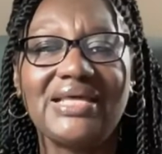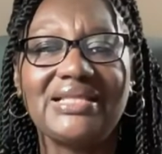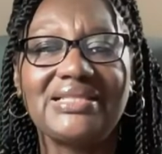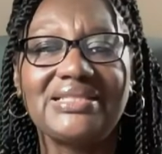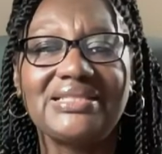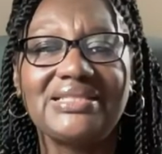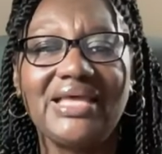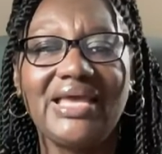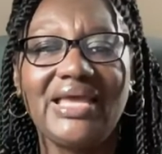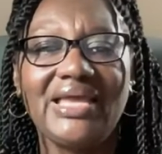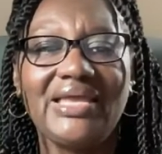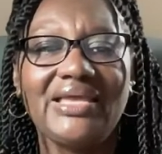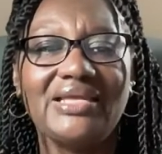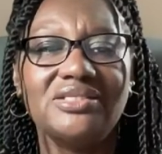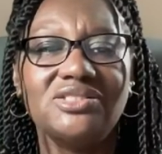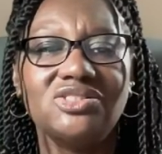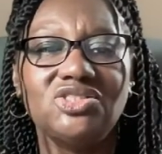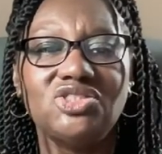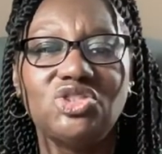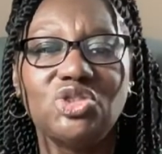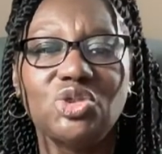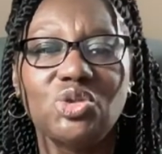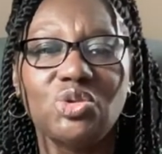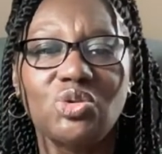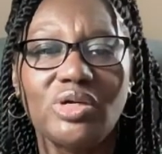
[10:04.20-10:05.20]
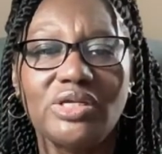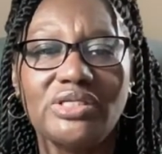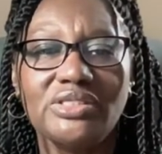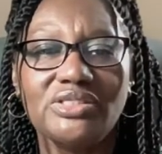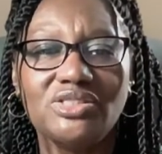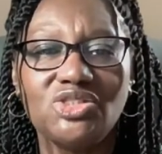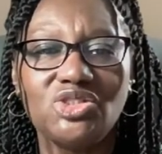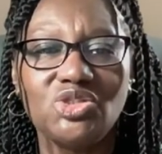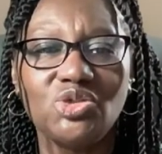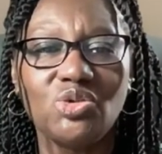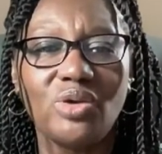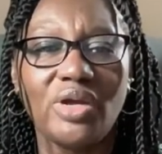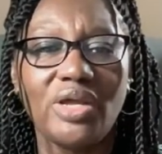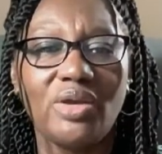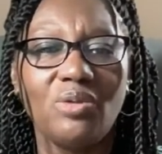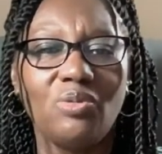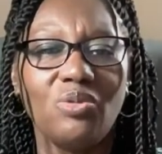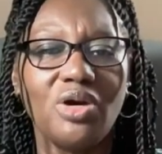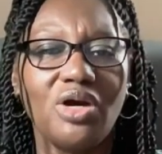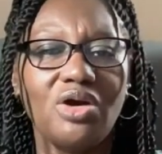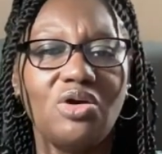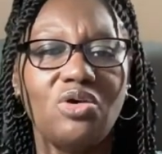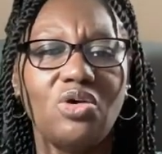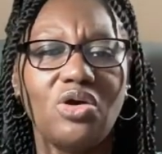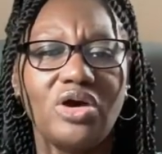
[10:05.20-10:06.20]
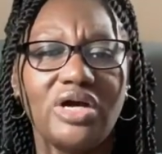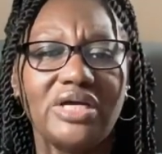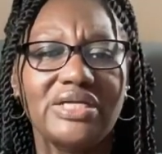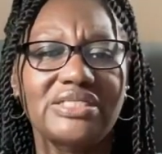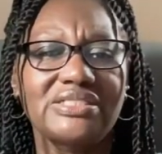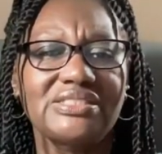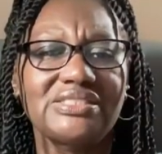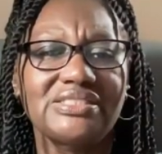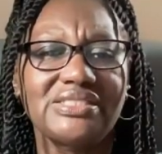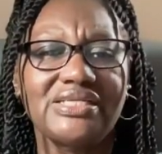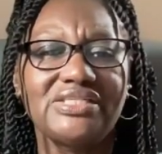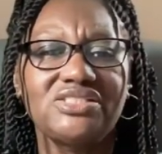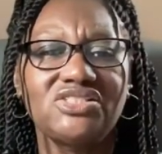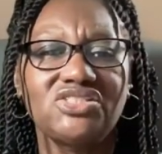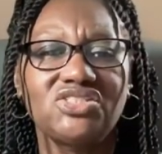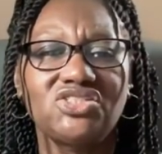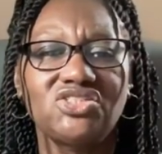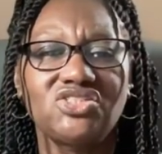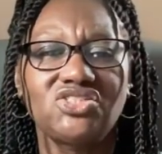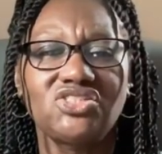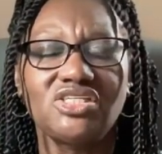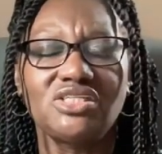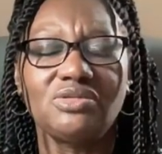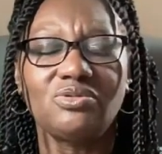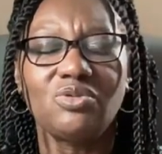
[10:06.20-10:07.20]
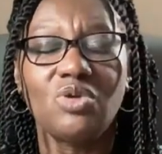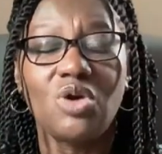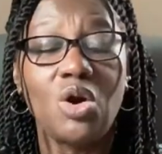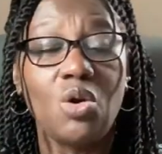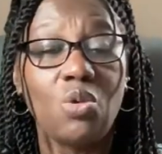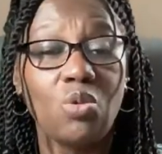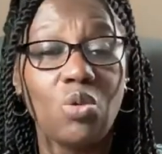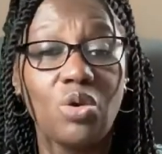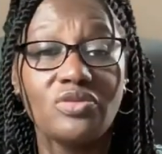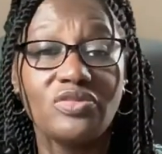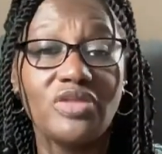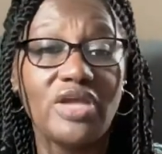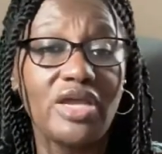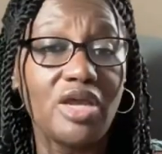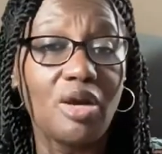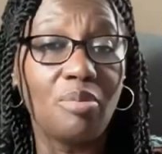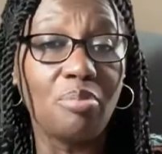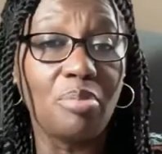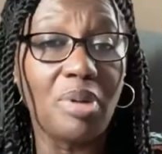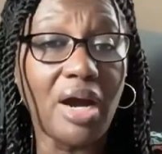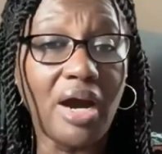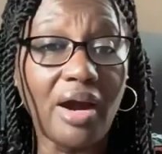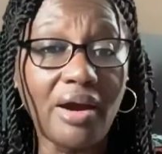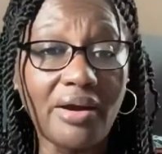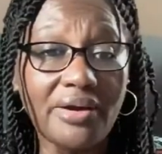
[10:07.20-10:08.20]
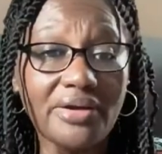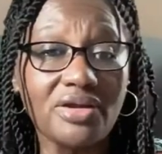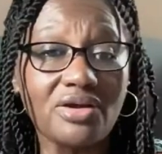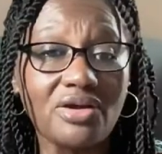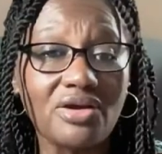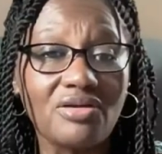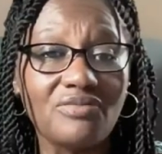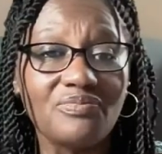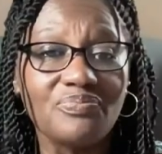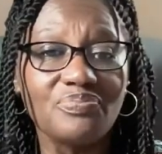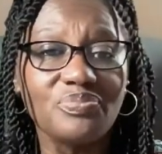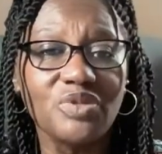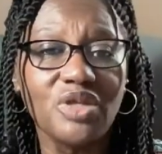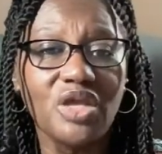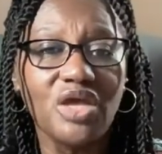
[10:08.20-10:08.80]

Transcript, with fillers: that they enjoyed doing? What organizations did were they a part of?